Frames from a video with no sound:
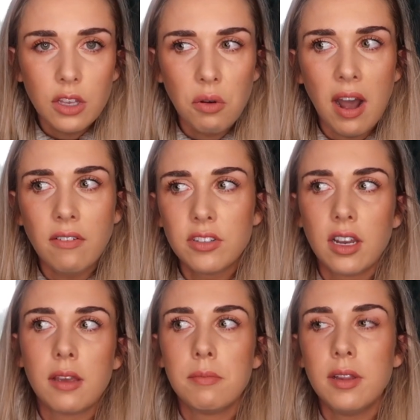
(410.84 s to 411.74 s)
you have to,
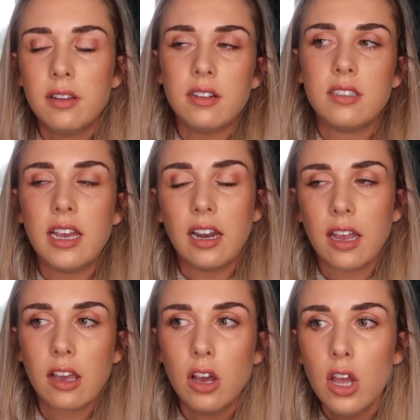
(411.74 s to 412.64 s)
like, not saying
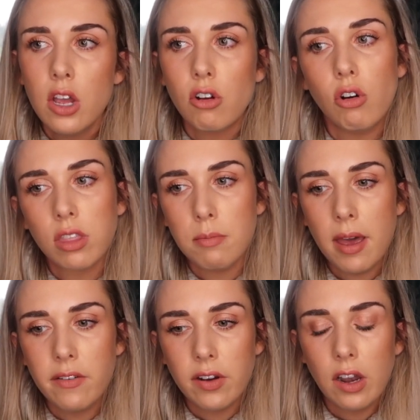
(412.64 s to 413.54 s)
like cut them
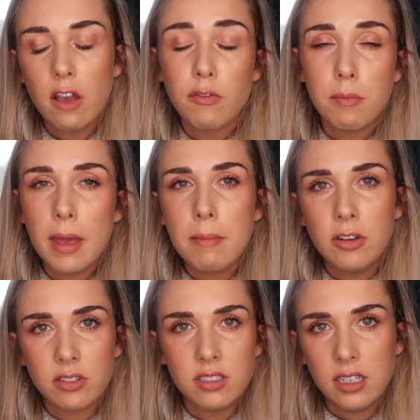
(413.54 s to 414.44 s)
out of your life, but
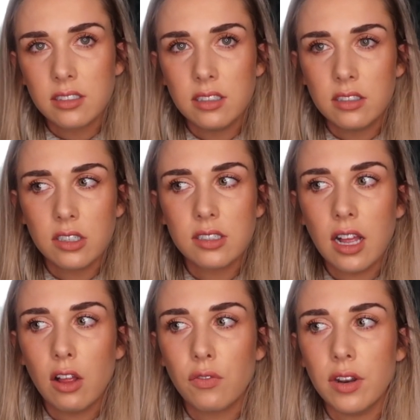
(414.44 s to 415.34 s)
maybe just distance
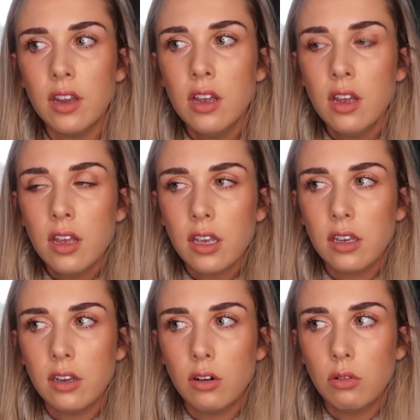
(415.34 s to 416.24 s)
yourself, and,
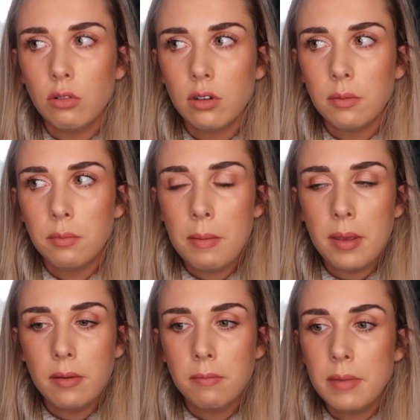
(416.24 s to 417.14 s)
you know,
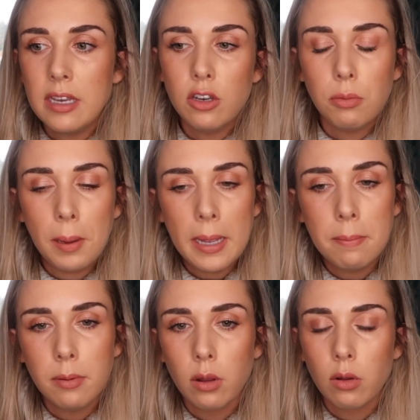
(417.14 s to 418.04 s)
maybe meet new
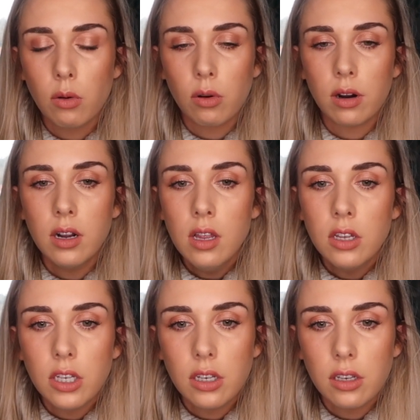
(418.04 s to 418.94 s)
people, or,
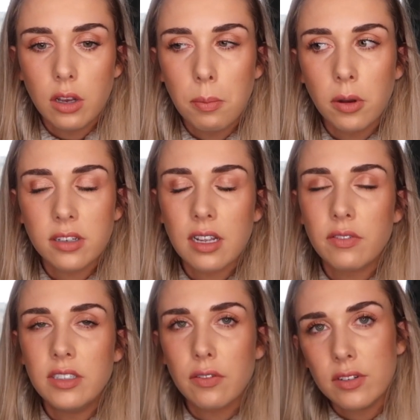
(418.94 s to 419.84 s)
you know, put
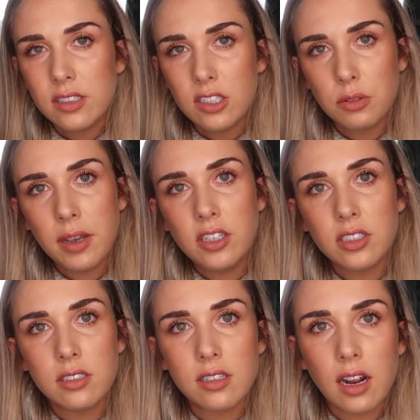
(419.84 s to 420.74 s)
yourself in different
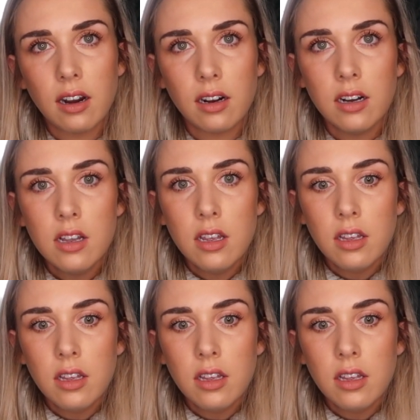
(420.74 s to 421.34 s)
situations that are